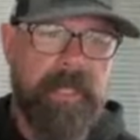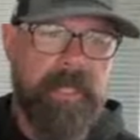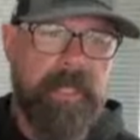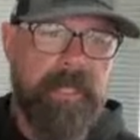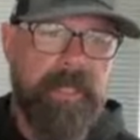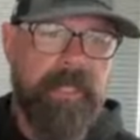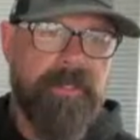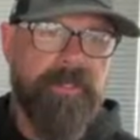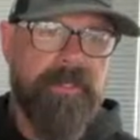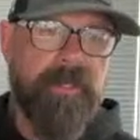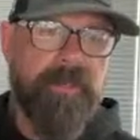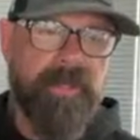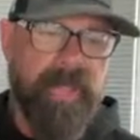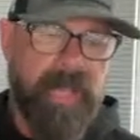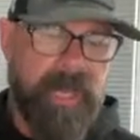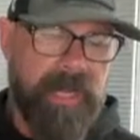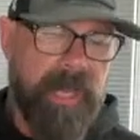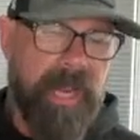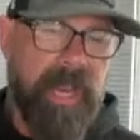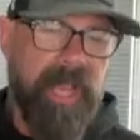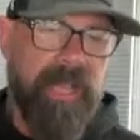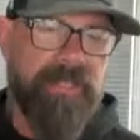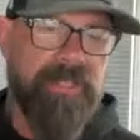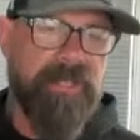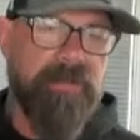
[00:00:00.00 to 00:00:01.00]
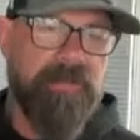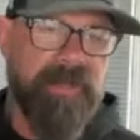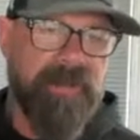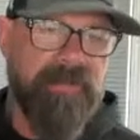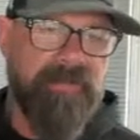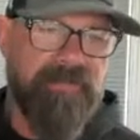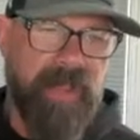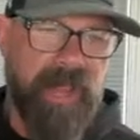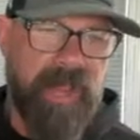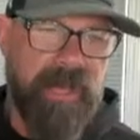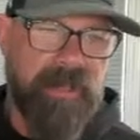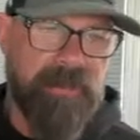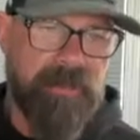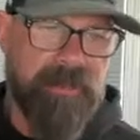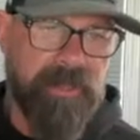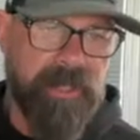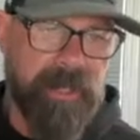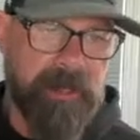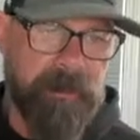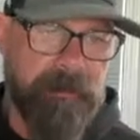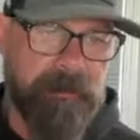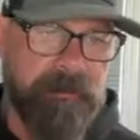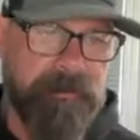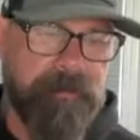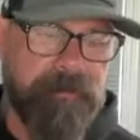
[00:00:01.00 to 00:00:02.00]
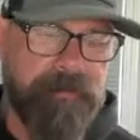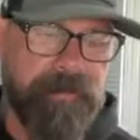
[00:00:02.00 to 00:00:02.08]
so that has to be factored in.